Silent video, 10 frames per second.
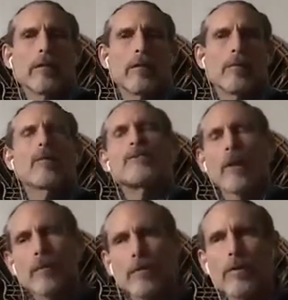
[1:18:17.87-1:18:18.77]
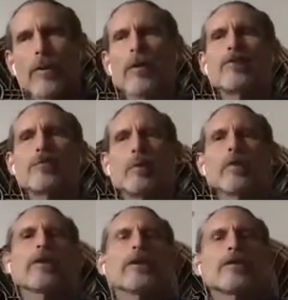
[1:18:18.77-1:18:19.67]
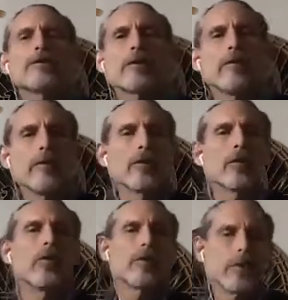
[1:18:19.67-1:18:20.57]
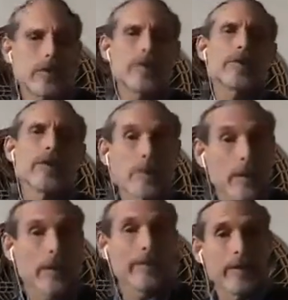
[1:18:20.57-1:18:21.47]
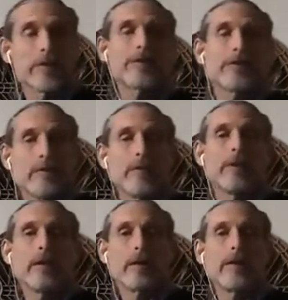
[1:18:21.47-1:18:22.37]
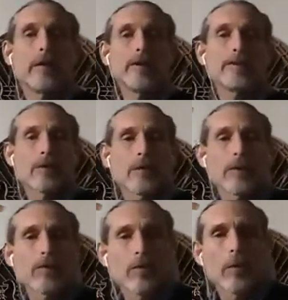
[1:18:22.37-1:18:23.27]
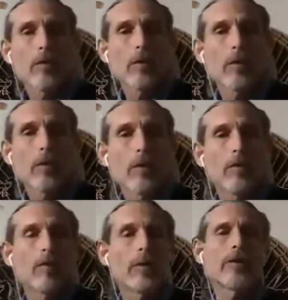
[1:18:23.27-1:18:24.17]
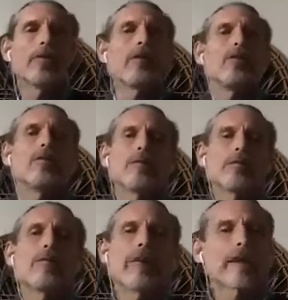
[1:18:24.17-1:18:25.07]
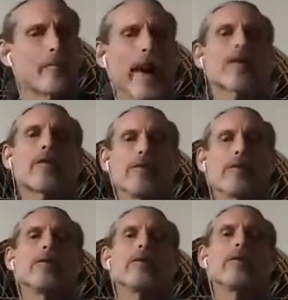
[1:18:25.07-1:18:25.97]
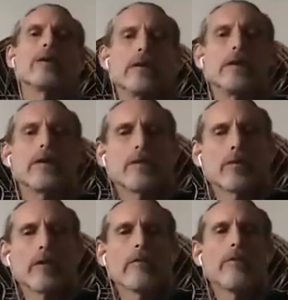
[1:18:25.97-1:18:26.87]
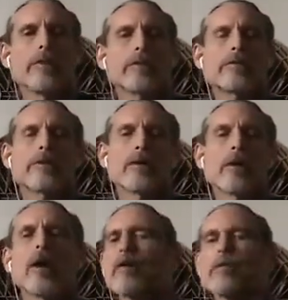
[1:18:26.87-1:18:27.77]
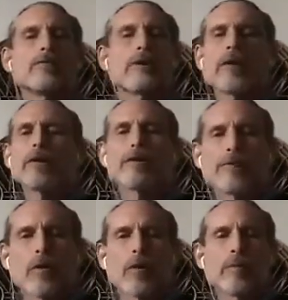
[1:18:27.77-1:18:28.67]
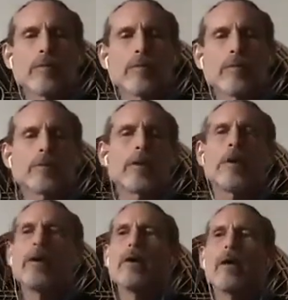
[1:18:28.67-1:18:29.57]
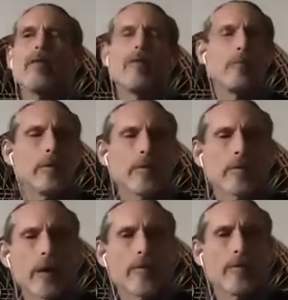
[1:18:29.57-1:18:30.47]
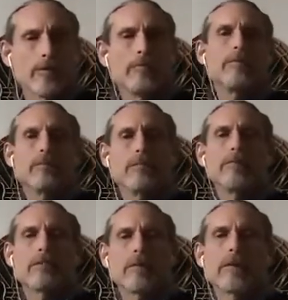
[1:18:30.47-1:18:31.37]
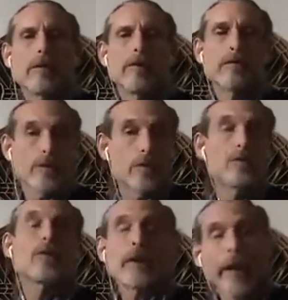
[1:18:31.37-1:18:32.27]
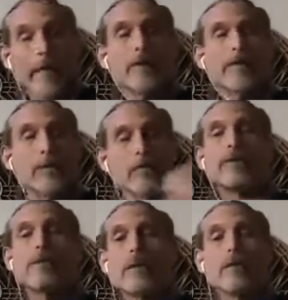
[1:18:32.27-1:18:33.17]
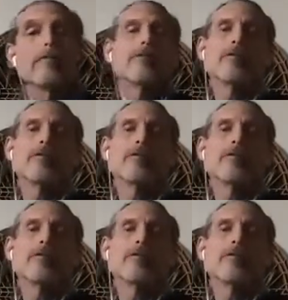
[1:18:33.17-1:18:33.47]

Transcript: perception and experience of your own intrinsic belovedness, so that the world will continue to reflect back to you your belovedness in all of its various forms of the people around you, so that you can actually receive